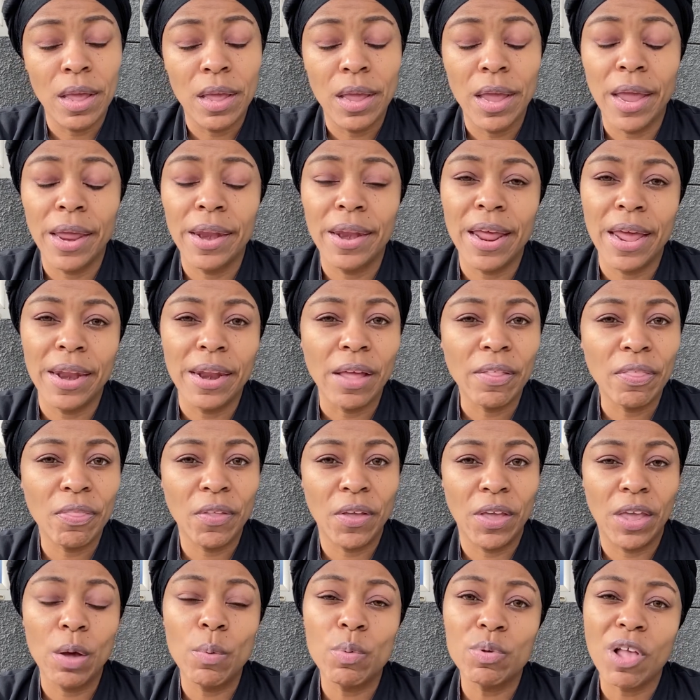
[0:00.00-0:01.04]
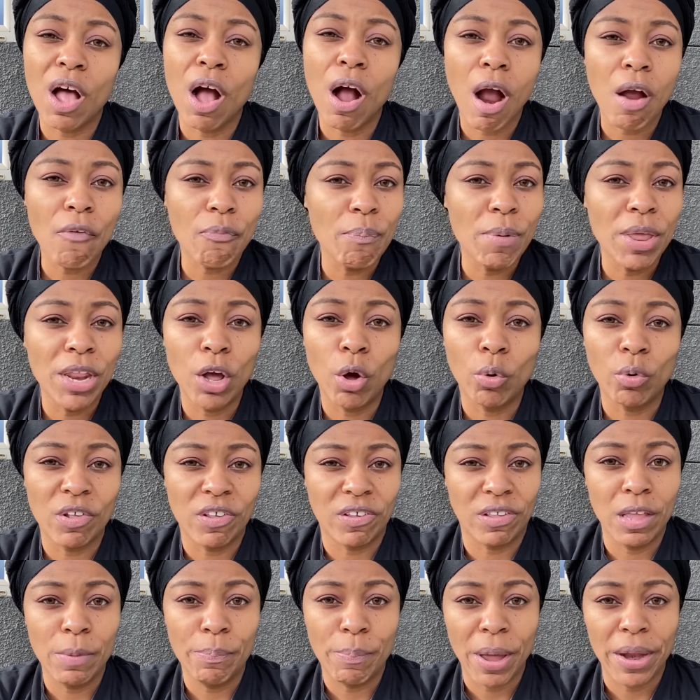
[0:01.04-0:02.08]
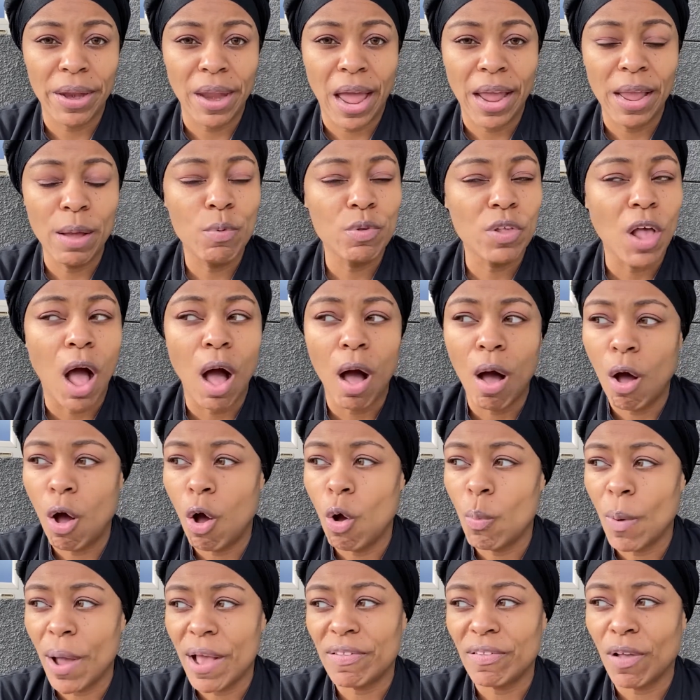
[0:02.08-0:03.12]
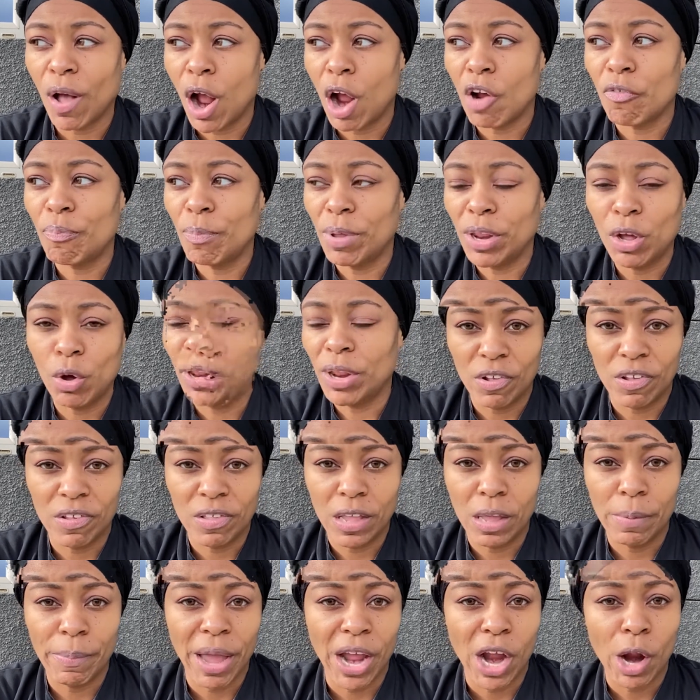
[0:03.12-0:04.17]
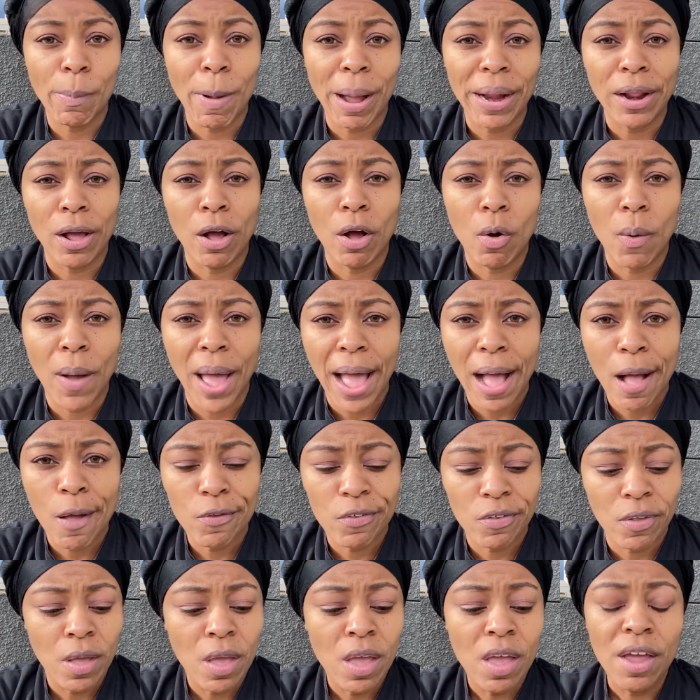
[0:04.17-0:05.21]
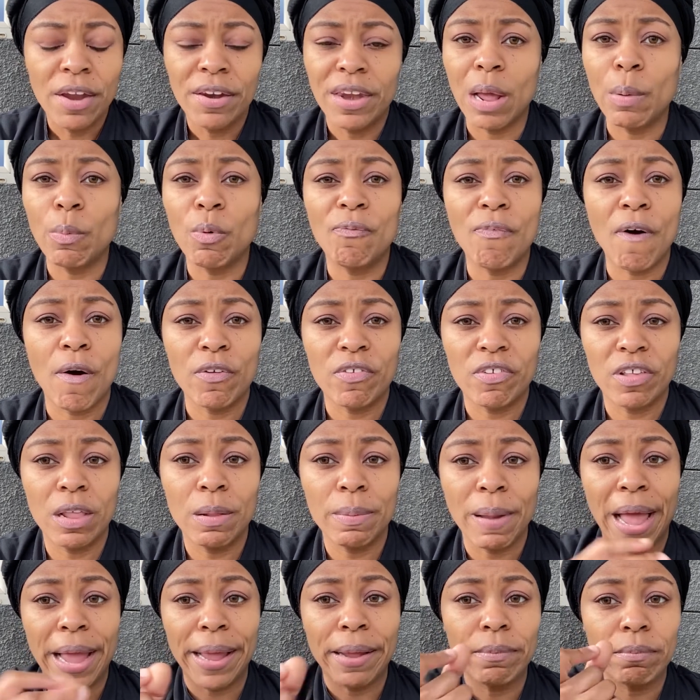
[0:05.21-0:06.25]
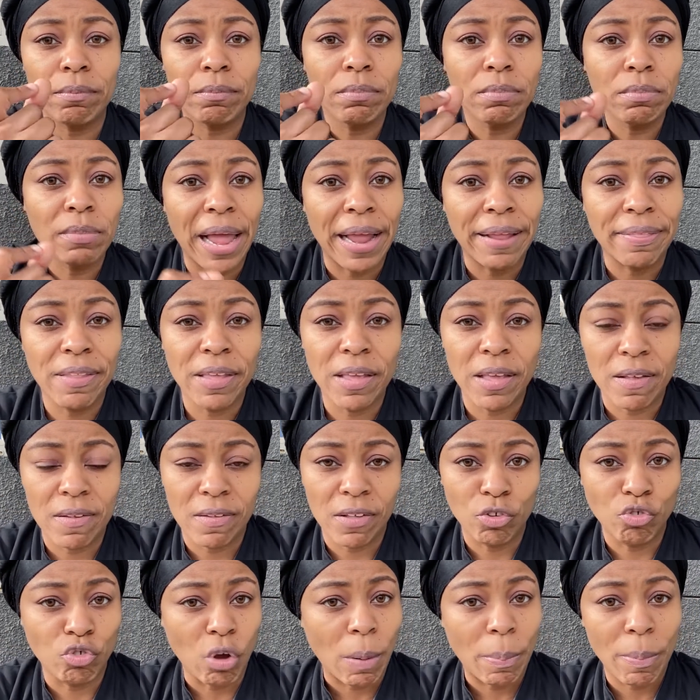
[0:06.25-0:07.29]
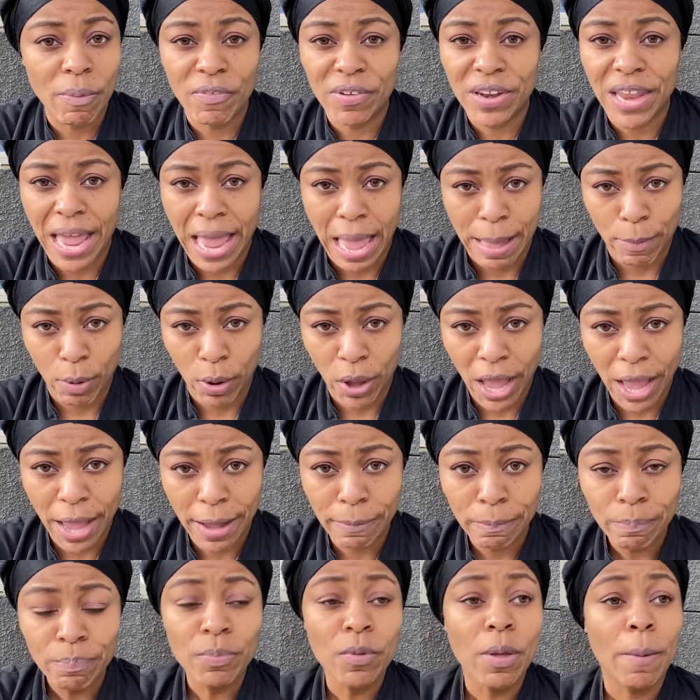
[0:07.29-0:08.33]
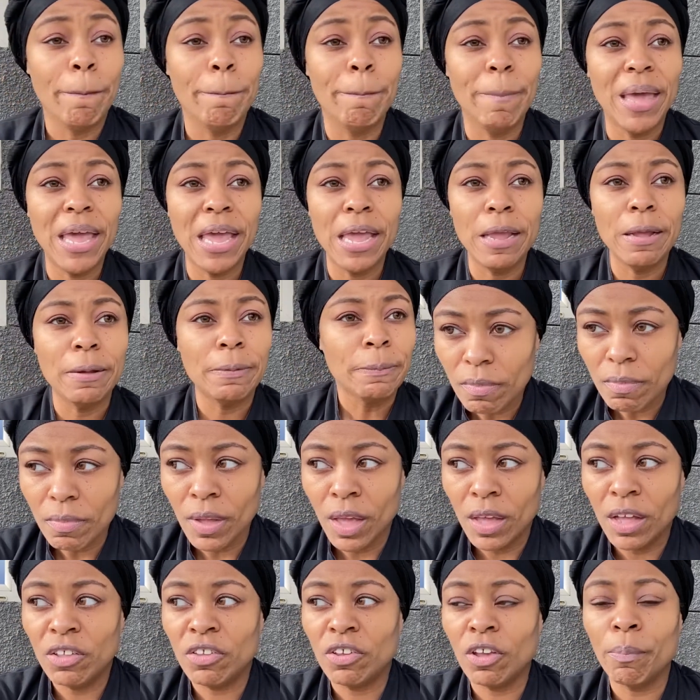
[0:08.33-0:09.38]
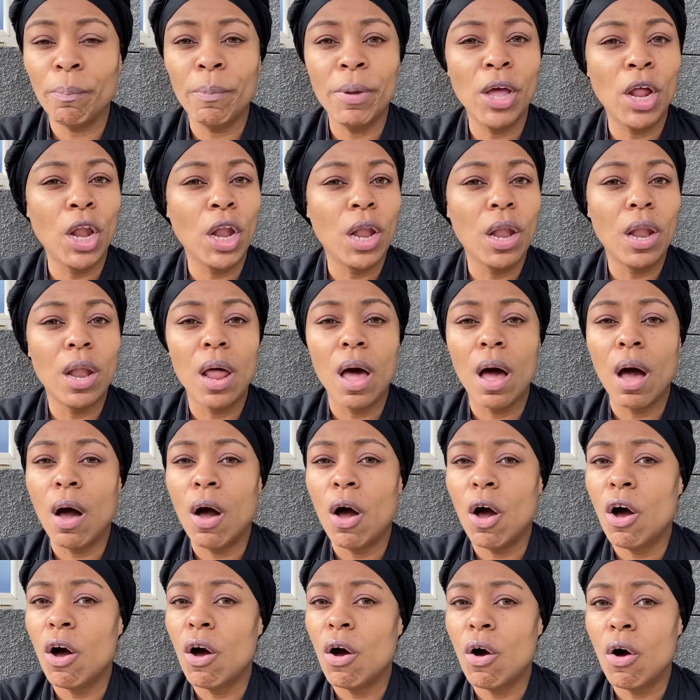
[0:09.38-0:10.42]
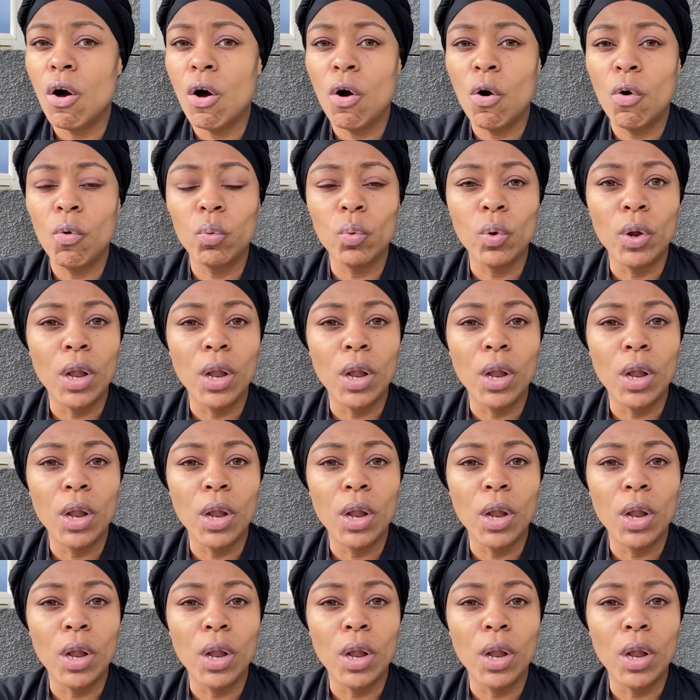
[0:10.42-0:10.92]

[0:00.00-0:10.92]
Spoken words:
and another thing, it was hard for me to go to sleep at night. It was always hard for me to go to sleep. Everybody in the whole house, they would fall asleep like this, a drop of a dime, okay? Me, it took me a long